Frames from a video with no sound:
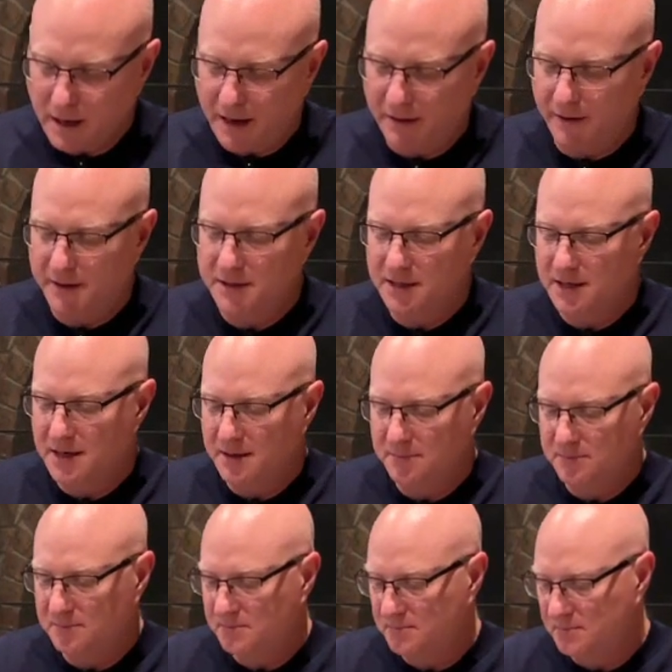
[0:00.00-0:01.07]
I like to keep
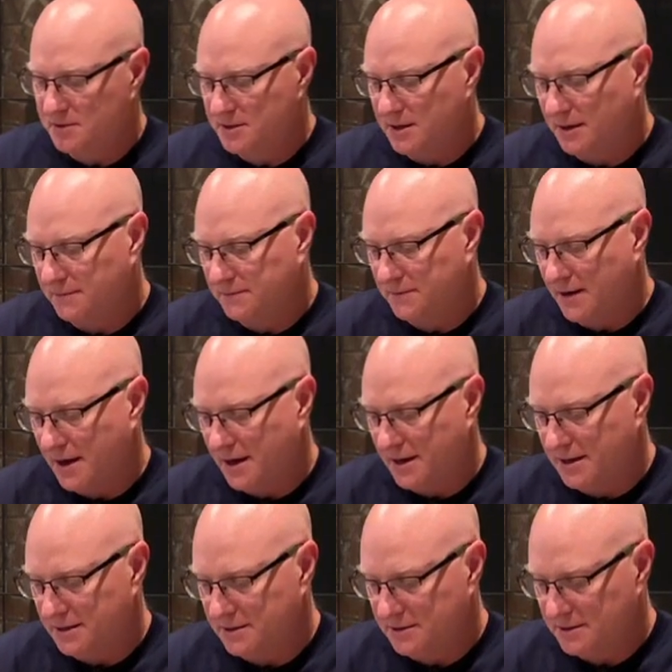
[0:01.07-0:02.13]
stuff
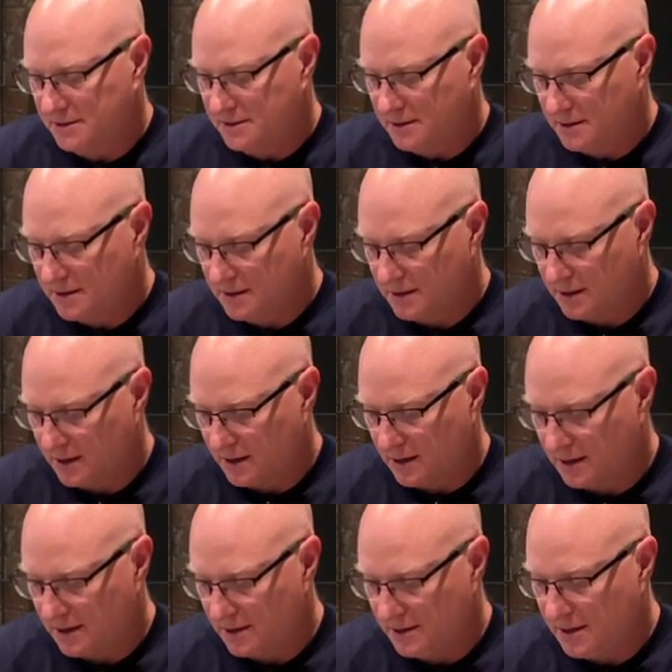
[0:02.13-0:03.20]
as
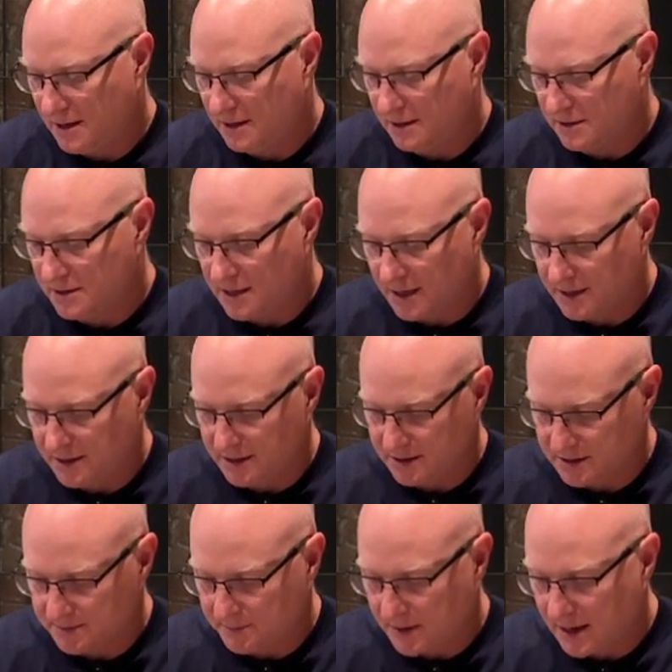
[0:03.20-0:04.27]
neat and tidy
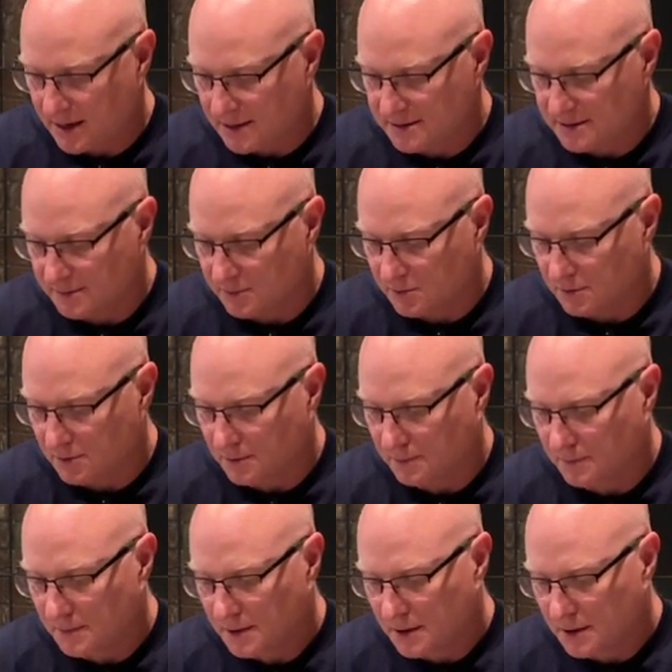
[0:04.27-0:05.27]
as possible.